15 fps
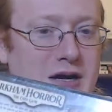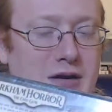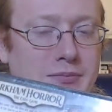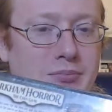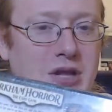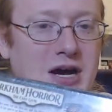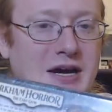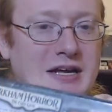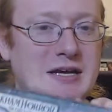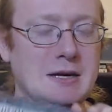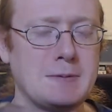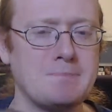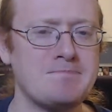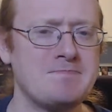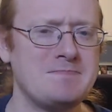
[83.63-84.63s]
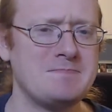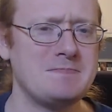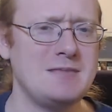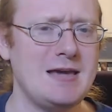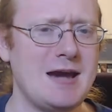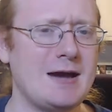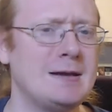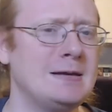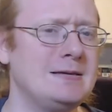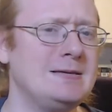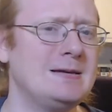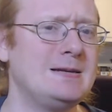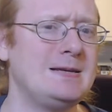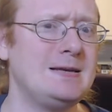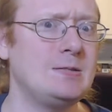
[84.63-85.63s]
block here, yeah, you
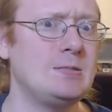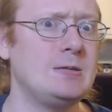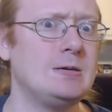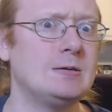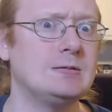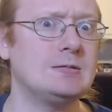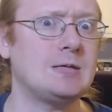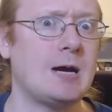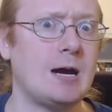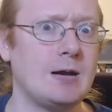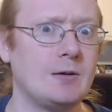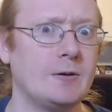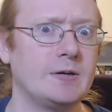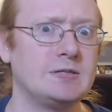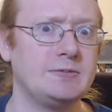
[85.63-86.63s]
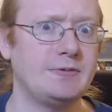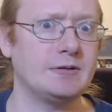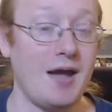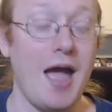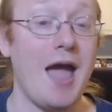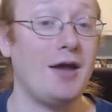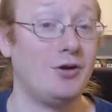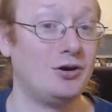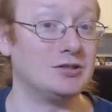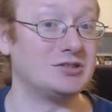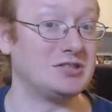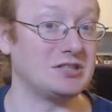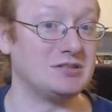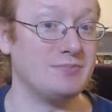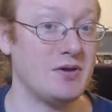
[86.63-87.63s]
need the entire expansion and all
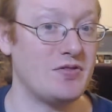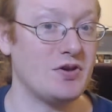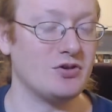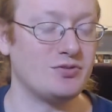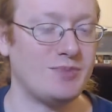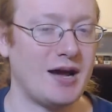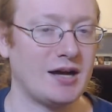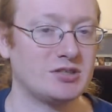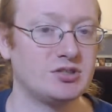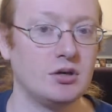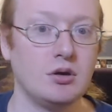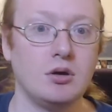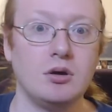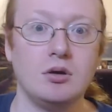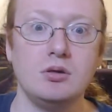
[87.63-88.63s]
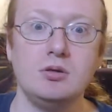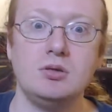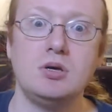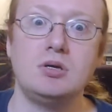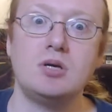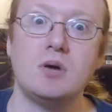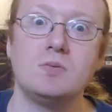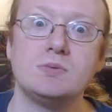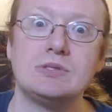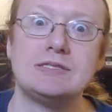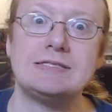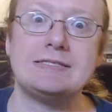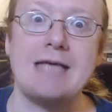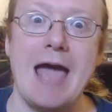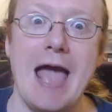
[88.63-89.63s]
6 Mythos packs. You don't
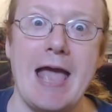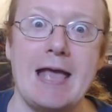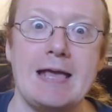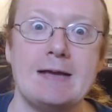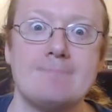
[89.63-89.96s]
say.